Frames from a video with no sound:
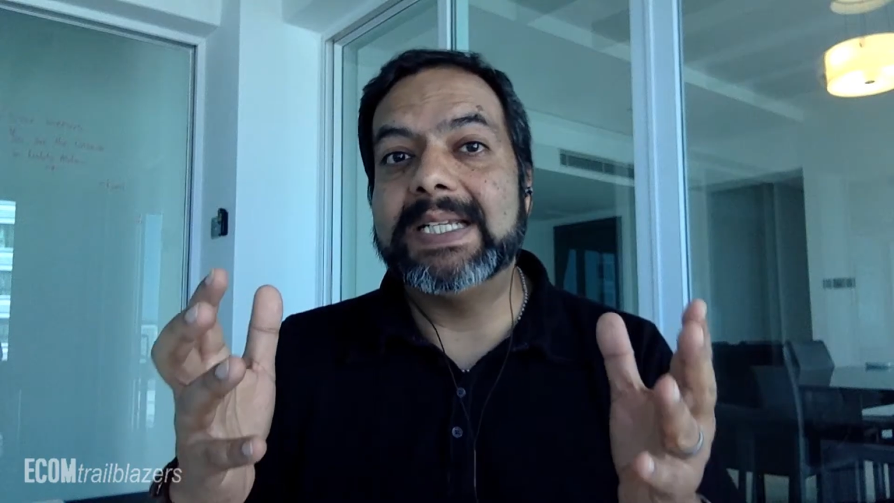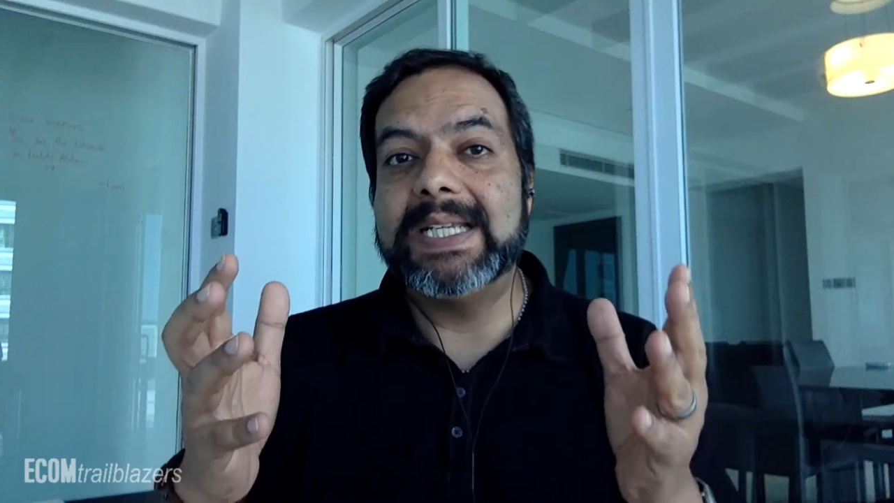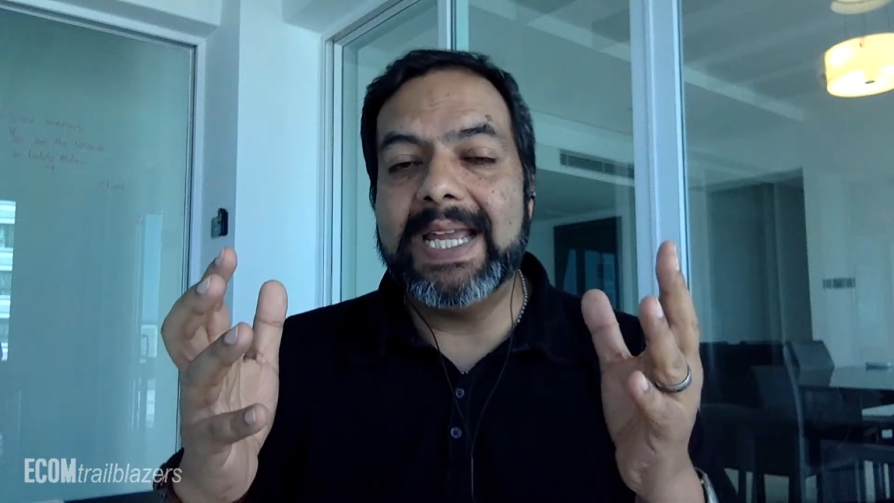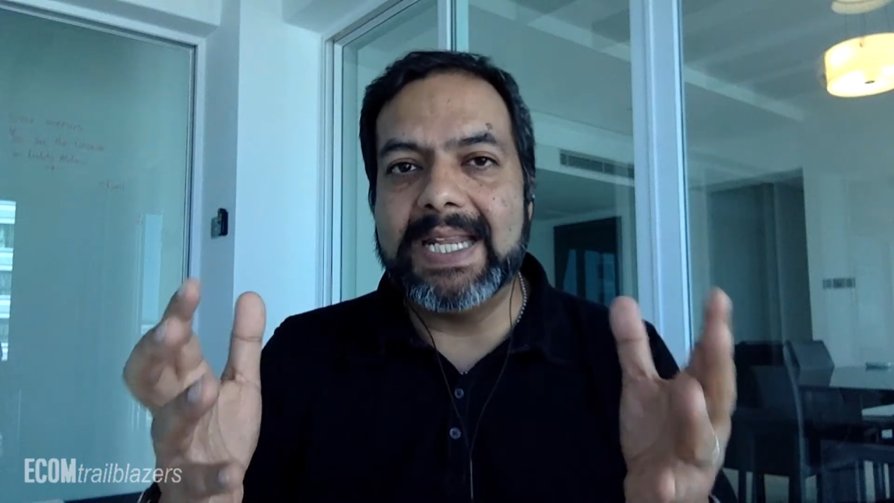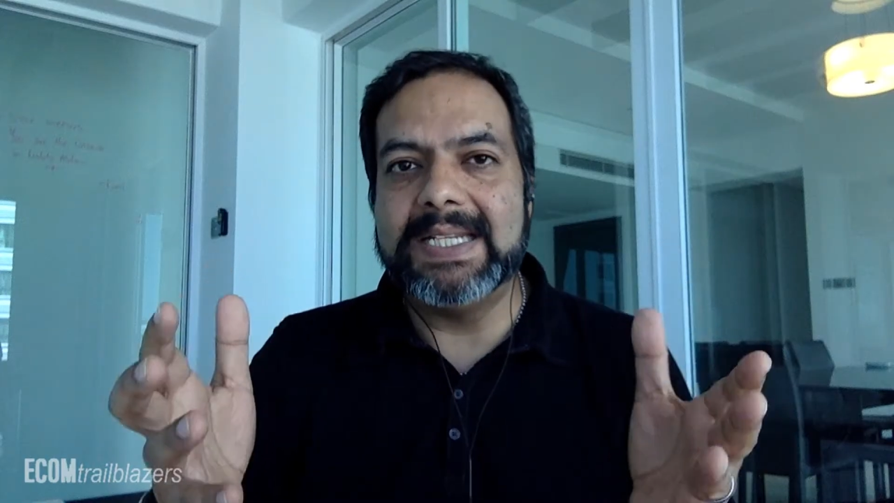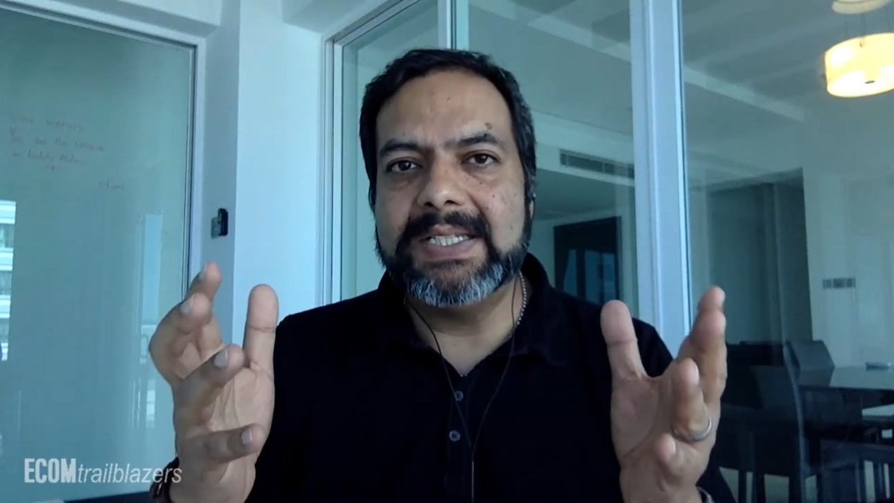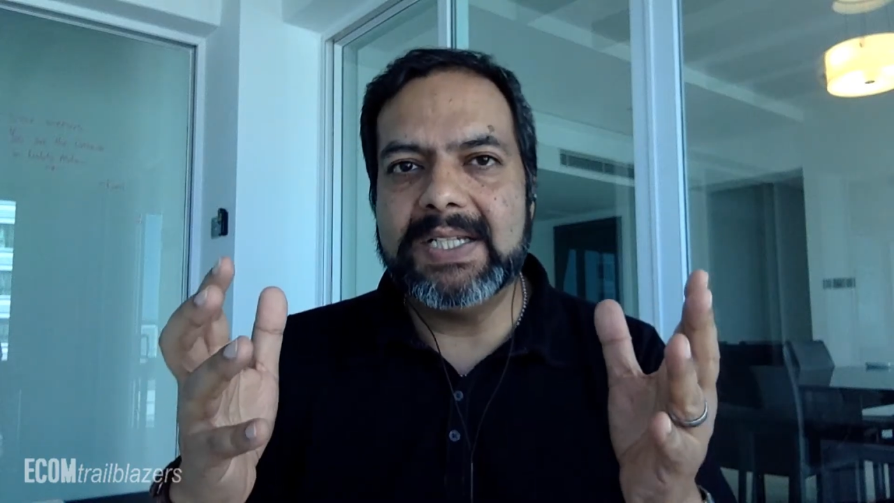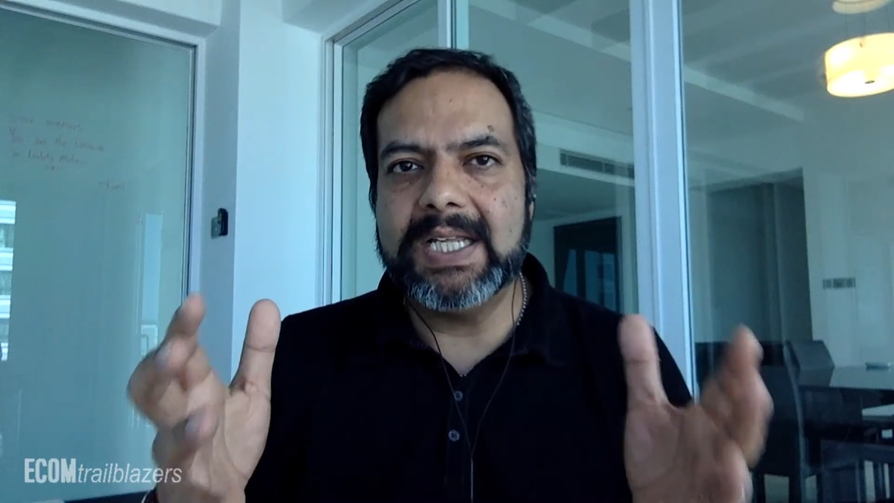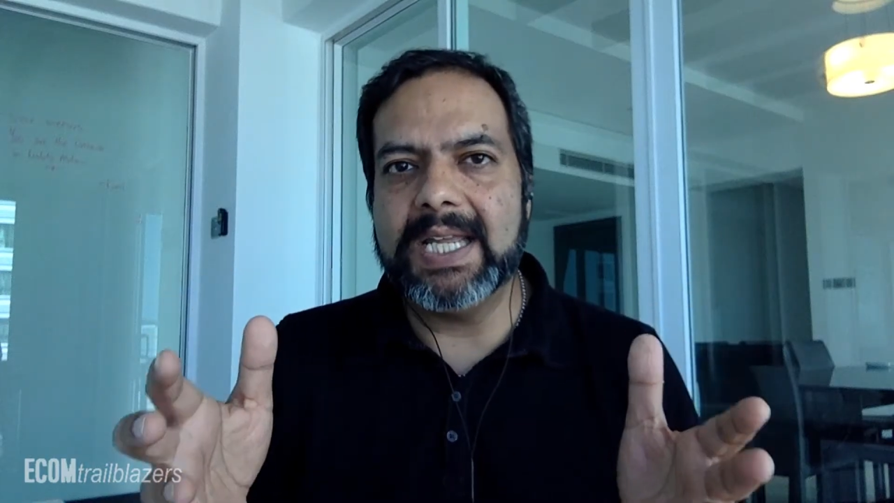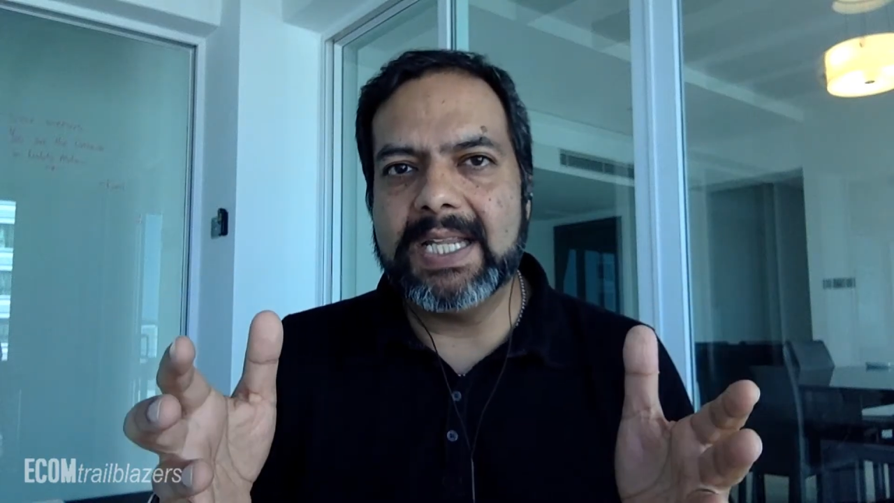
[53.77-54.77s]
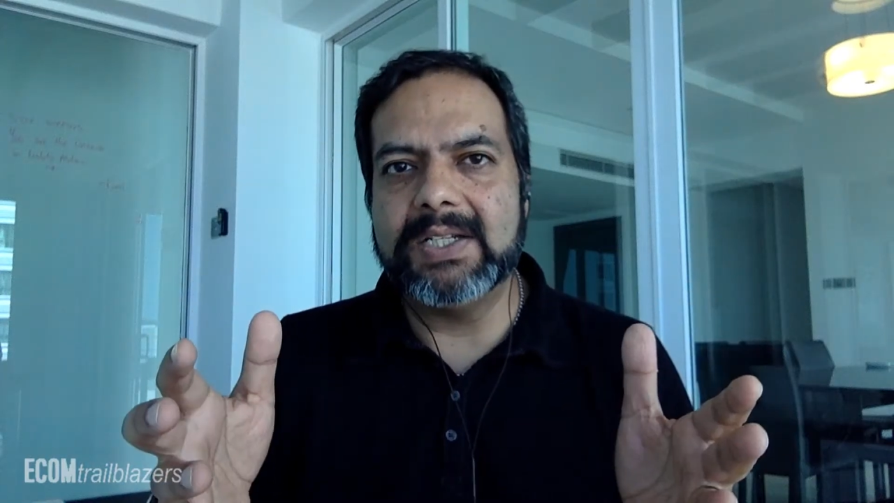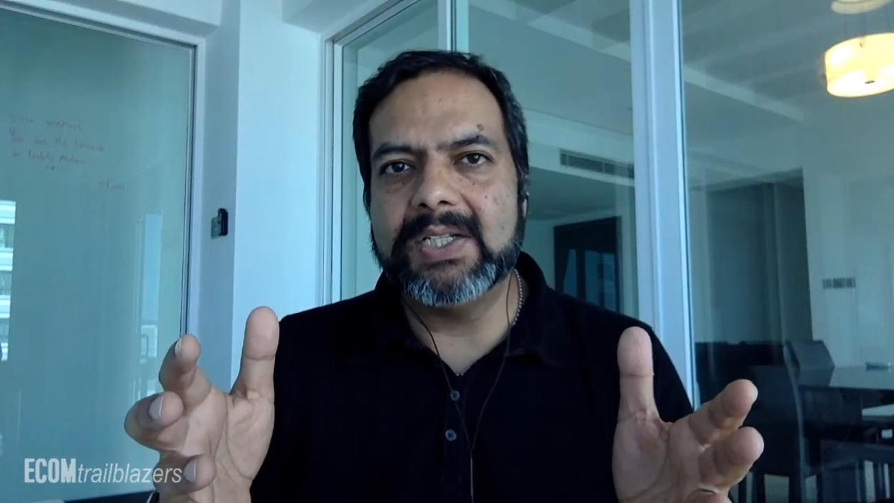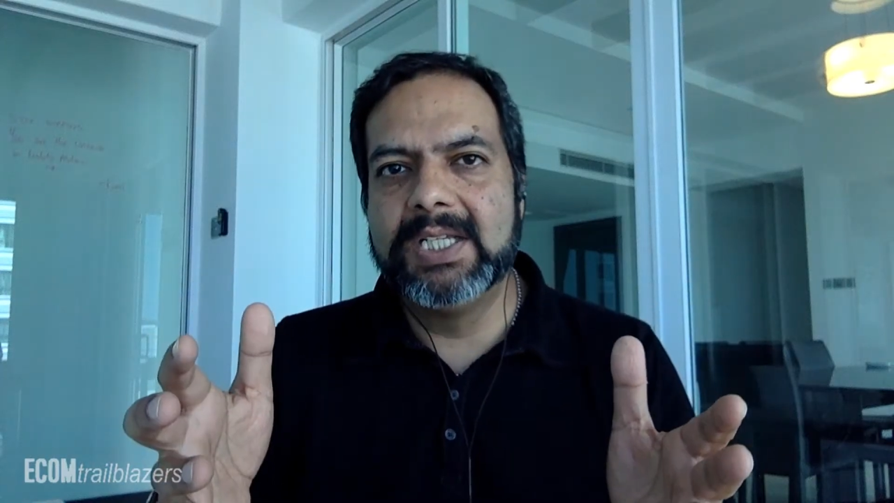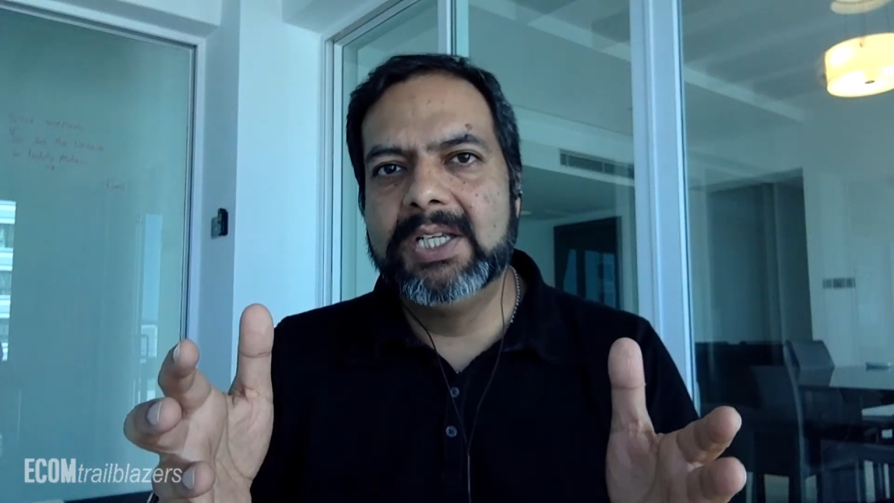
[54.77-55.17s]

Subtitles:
end to end.